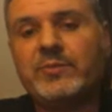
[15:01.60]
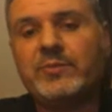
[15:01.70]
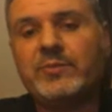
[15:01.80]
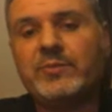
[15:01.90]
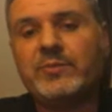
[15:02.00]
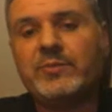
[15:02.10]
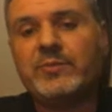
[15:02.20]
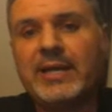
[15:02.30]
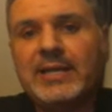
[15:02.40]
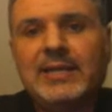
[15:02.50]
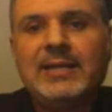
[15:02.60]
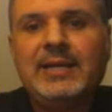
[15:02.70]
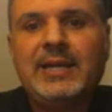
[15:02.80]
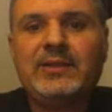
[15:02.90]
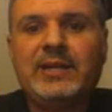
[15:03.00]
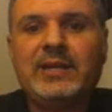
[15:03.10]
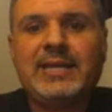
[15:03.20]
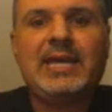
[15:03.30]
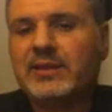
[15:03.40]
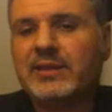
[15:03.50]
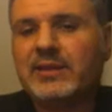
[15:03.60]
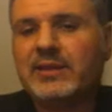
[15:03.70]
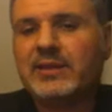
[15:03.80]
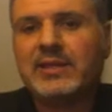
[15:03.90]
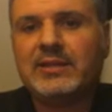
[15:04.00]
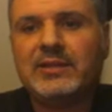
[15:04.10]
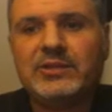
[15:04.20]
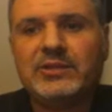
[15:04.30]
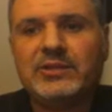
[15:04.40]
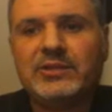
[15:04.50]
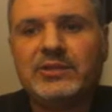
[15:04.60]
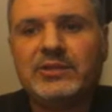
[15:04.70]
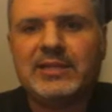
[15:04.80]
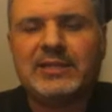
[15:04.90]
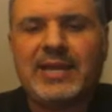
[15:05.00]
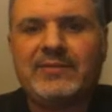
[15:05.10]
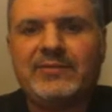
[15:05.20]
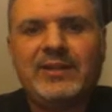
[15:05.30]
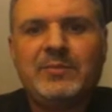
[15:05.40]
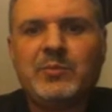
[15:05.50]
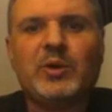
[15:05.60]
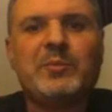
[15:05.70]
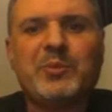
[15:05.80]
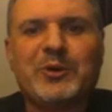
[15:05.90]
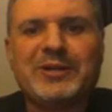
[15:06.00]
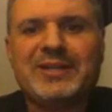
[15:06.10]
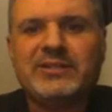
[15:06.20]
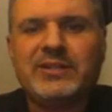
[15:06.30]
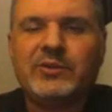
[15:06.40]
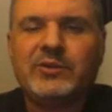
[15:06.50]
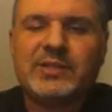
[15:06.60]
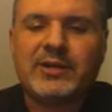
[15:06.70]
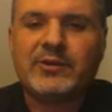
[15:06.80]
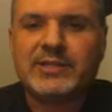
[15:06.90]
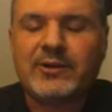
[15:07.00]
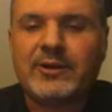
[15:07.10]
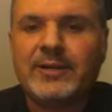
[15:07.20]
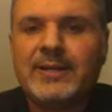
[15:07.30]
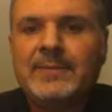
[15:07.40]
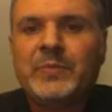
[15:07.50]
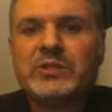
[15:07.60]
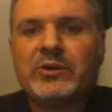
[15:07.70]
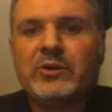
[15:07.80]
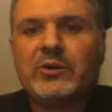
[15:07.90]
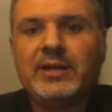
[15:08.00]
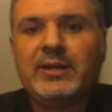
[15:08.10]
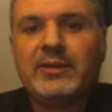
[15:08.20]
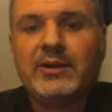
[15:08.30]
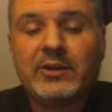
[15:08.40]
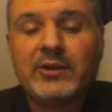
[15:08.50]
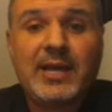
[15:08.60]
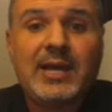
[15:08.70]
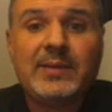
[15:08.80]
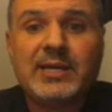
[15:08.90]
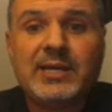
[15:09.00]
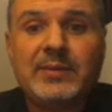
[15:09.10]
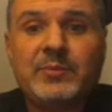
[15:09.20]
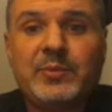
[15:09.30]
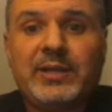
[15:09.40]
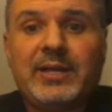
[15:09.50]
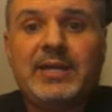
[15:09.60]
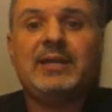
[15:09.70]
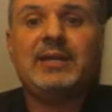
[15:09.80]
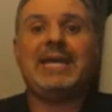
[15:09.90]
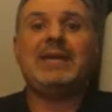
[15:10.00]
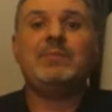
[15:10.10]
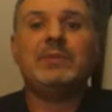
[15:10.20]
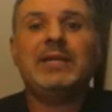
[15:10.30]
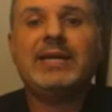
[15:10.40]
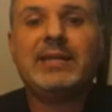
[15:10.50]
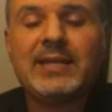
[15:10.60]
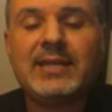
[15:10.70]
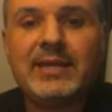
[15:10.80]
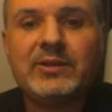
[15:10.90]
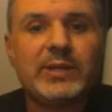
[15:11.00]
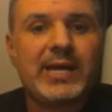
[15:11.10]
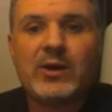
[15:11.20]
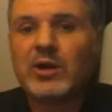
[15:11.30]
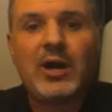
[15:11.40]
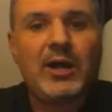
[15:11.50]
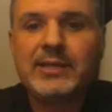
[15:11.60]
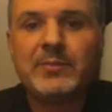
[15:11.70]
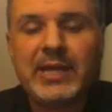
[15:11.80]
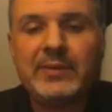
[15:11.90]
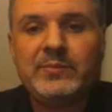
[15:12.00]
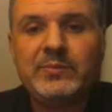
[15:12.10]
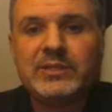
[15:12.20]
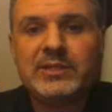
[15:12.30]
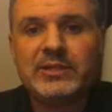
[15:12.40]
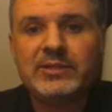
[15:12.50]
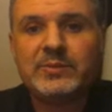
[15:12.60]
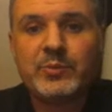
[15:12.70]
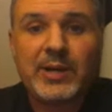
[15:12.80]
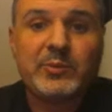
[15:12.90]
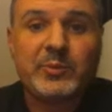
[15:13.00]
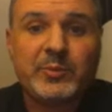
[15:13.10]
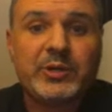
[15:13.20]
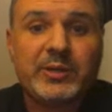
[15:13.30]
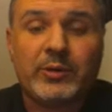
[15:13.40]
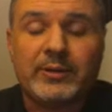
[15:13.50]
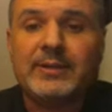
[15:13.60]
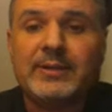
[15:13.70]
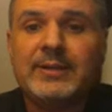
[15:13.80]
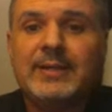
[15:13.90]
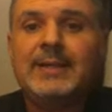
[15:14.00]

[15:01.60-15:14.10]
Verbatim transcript: or their teachers might, and that a game is nothing that and that they have more important things to do, et cetera, et cetera. So uh, there are times that playing game-like things without calling them games is probably pretty important,